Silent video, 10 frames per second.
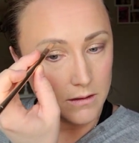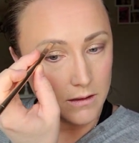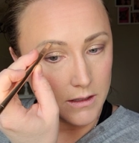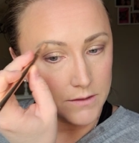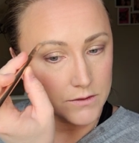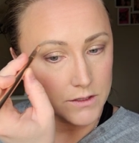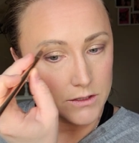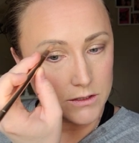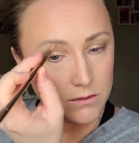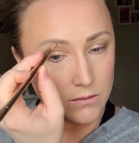after,
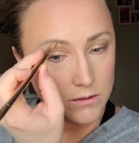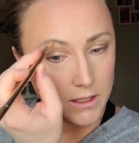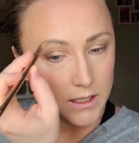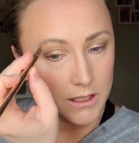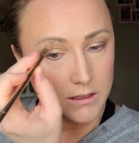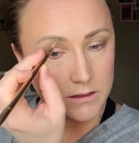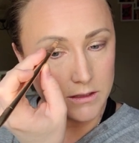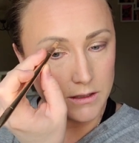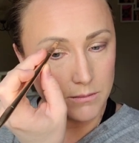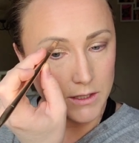just to hold the hairs
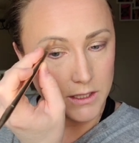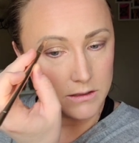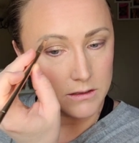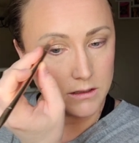in place.